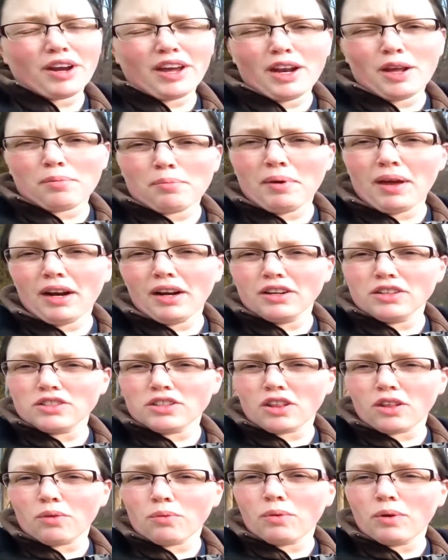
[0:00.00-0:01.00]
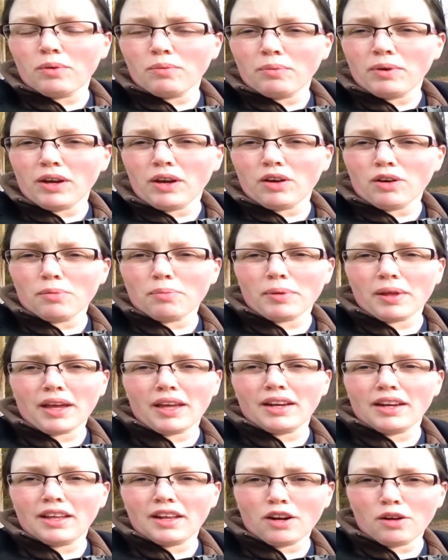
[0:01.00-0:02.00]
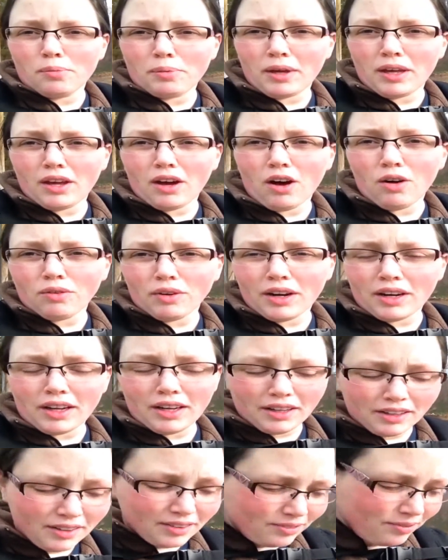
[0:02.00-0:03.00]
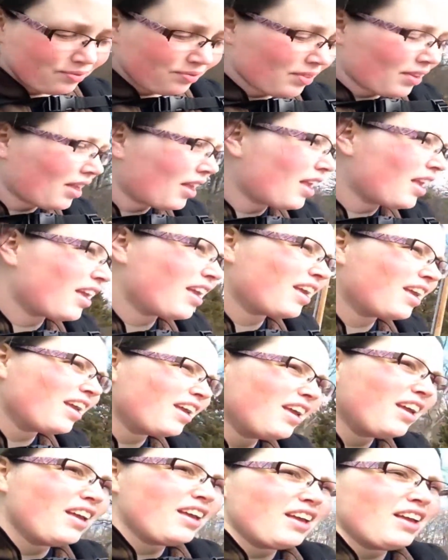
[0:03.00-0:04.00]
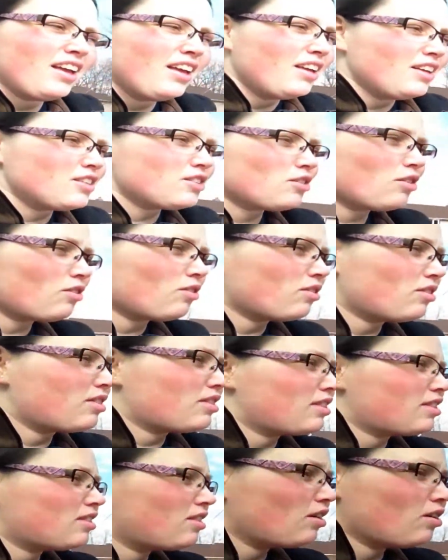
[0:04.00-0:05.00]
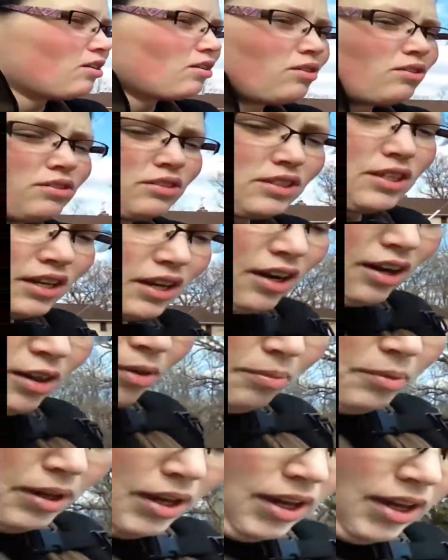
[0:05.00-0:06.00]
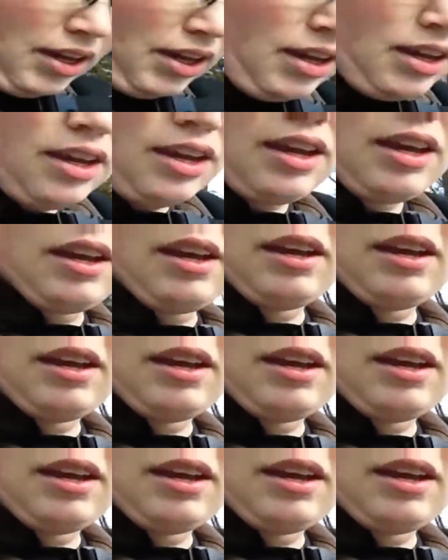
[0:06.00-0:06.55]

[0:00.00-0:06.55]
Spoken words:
that we can get in and start tilling and prepping the beds and adding some organic matter so that when we go to plant, it'll be all ready.